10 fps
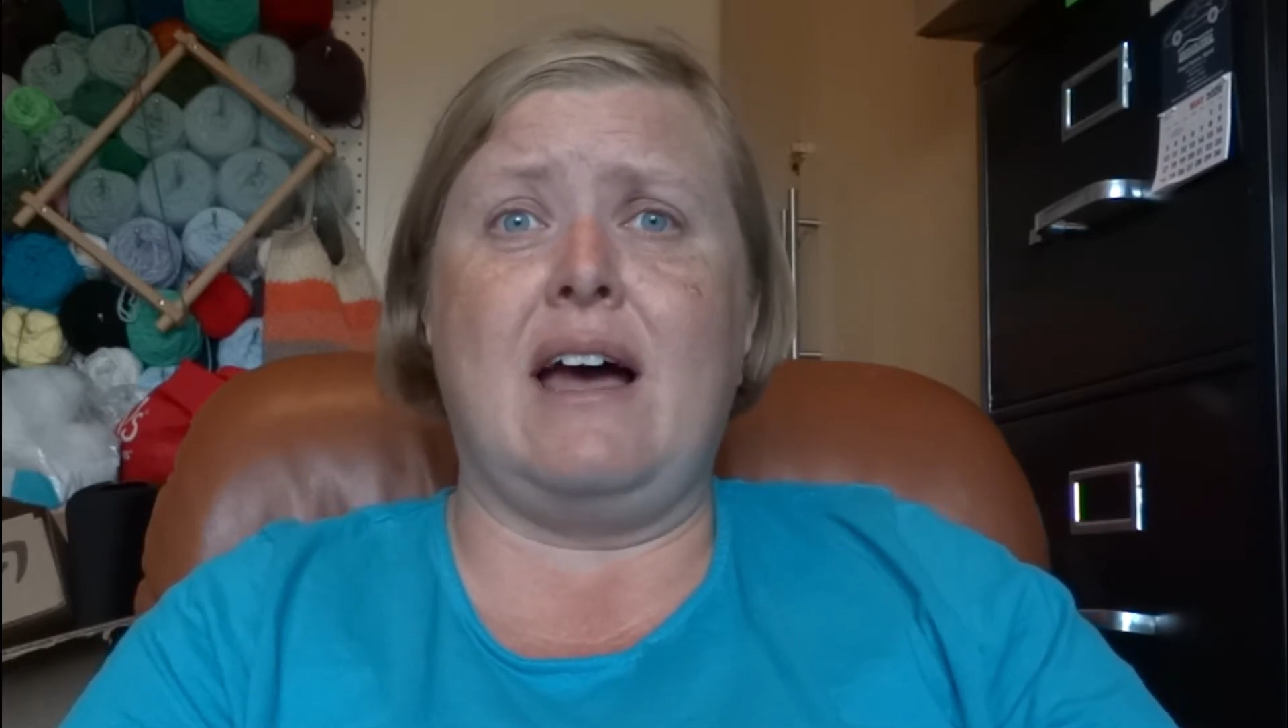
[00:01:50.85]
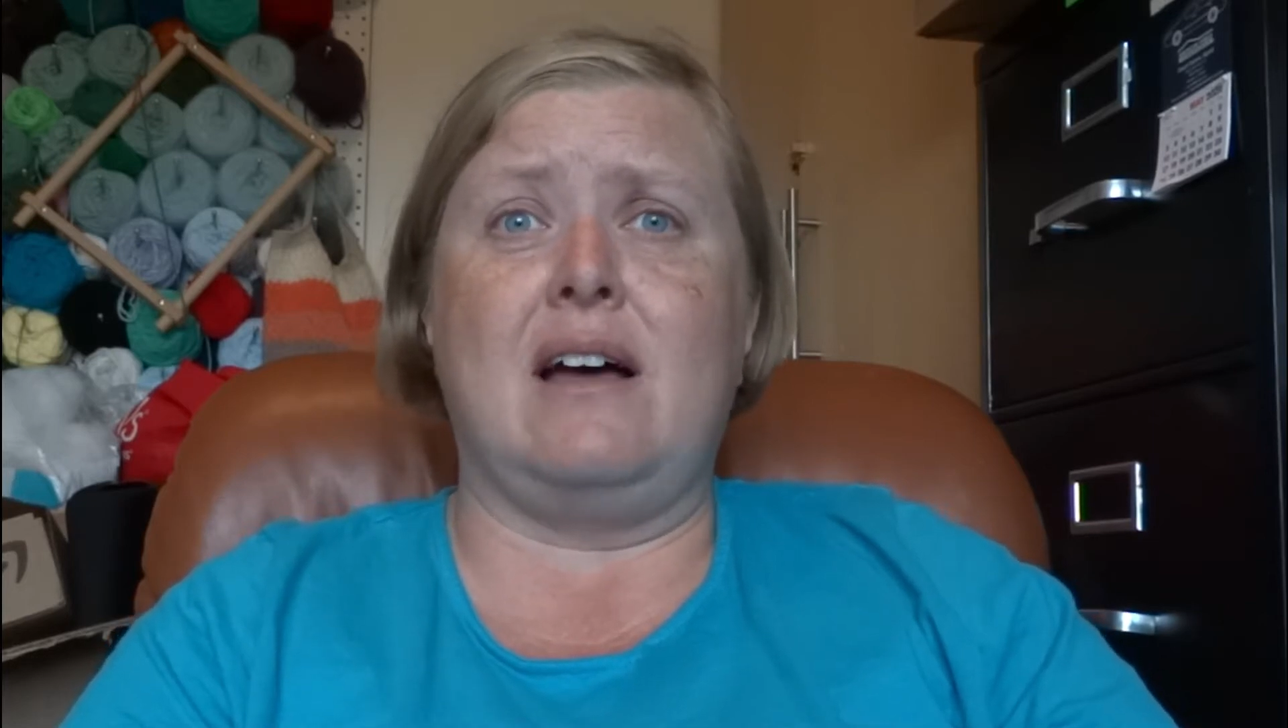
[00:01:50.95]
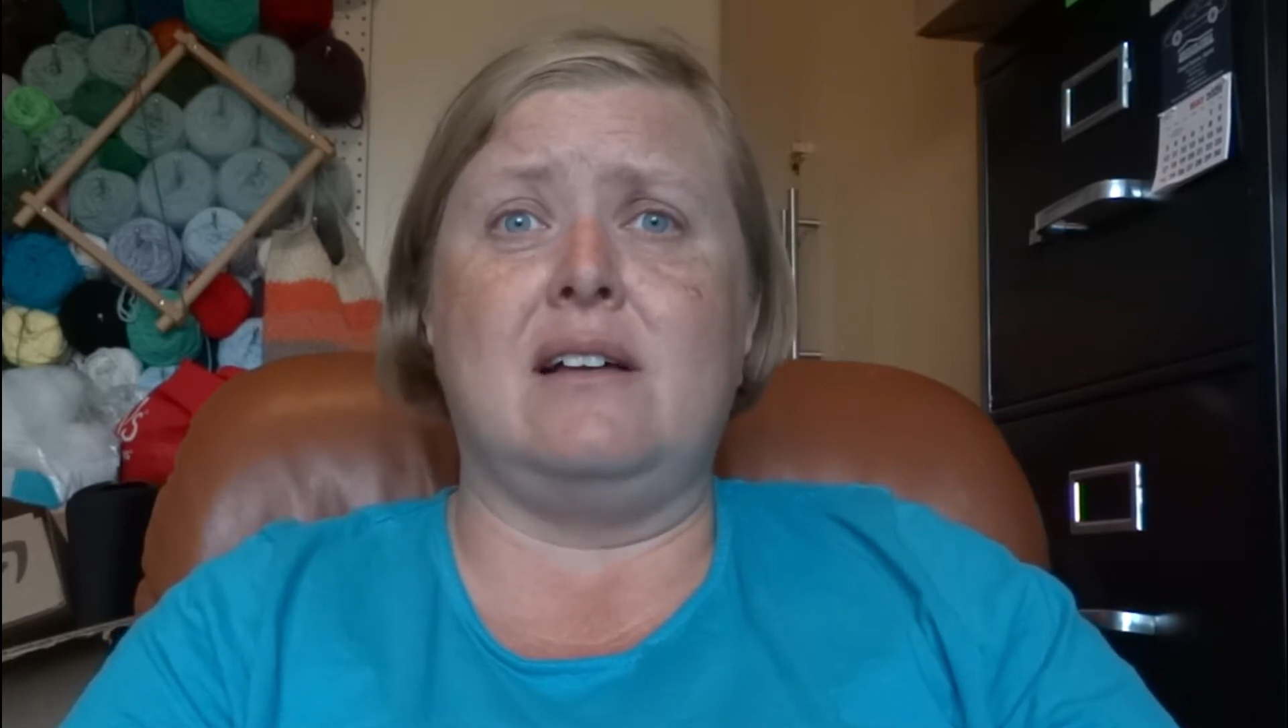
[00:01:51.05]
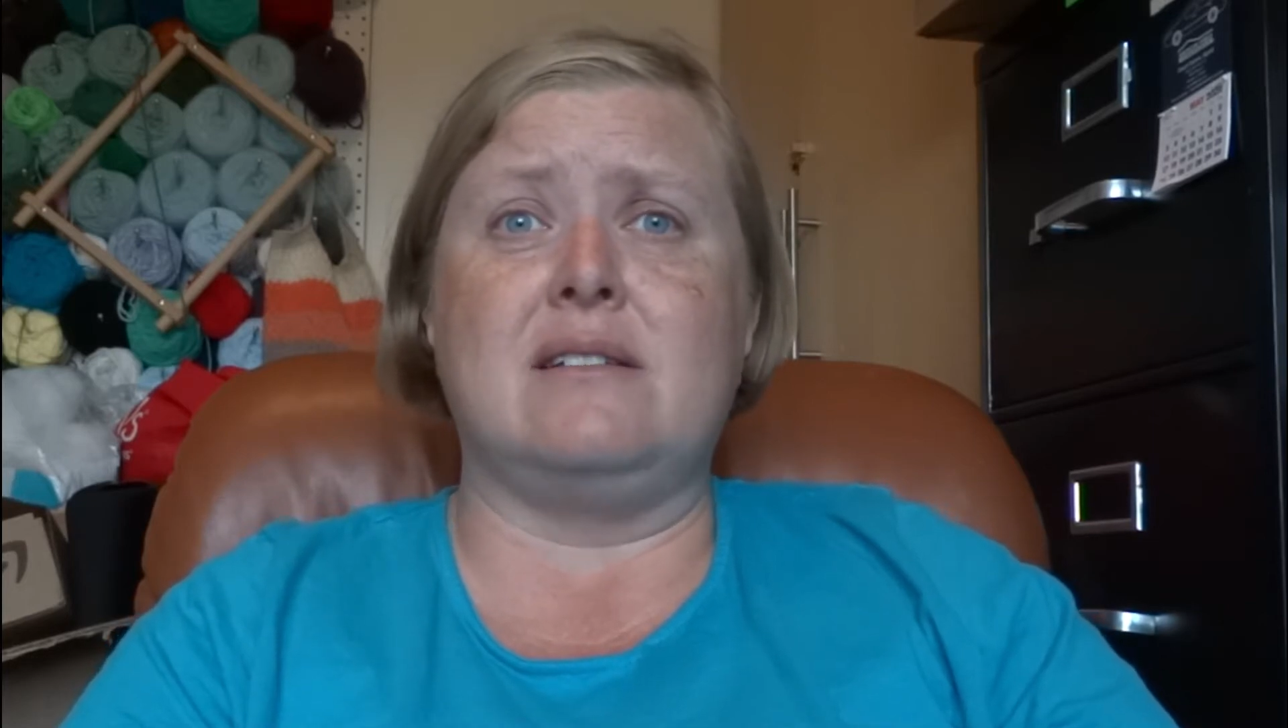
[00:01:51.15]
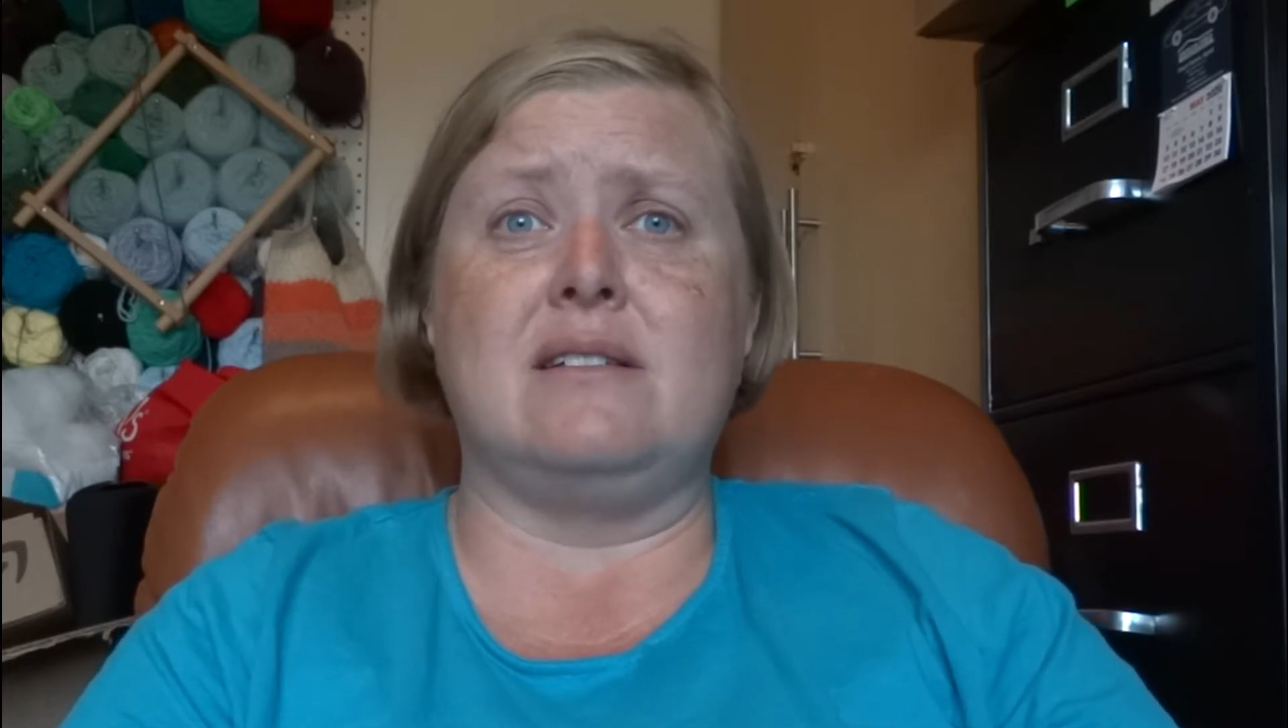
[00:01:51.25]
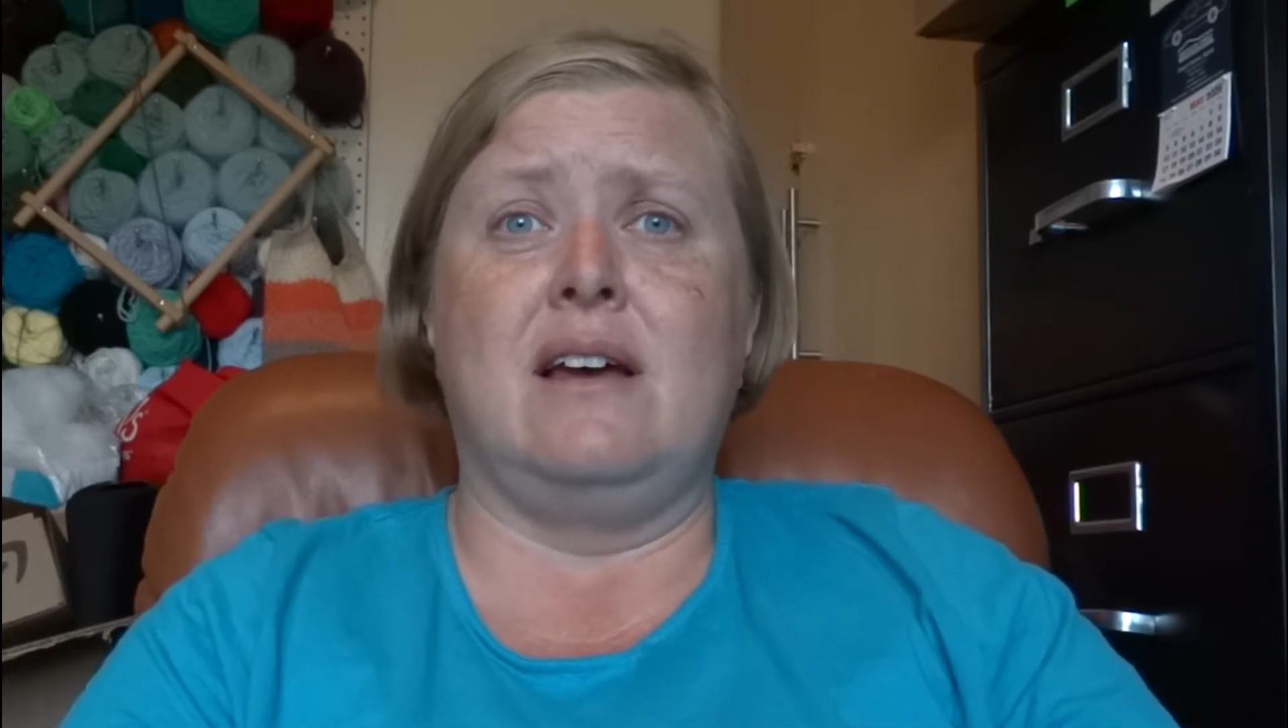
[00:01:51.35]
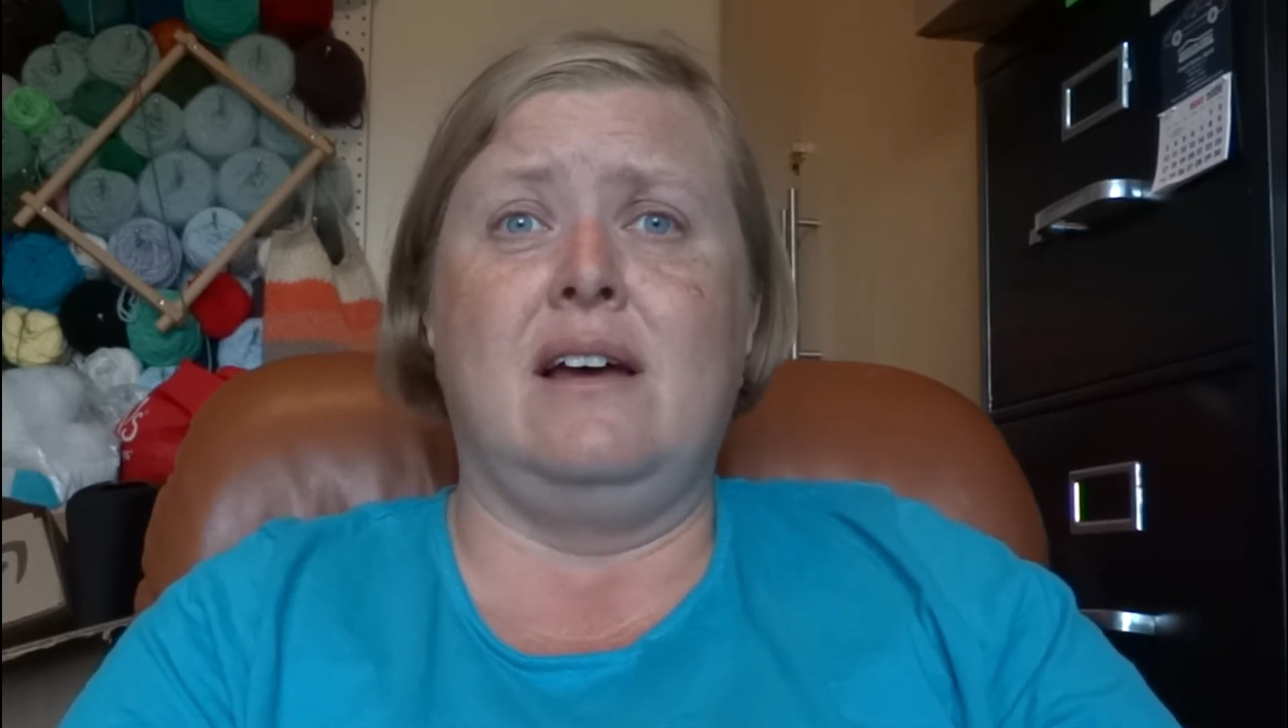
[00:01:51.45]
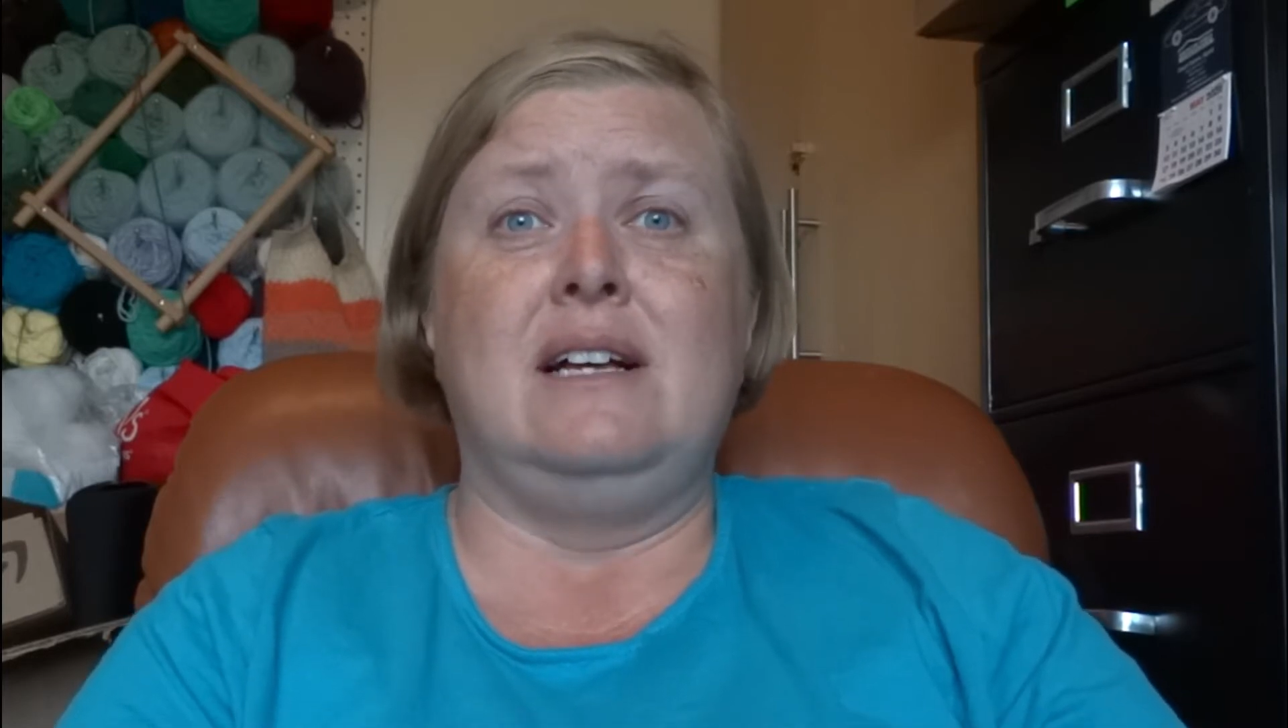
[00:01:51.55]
has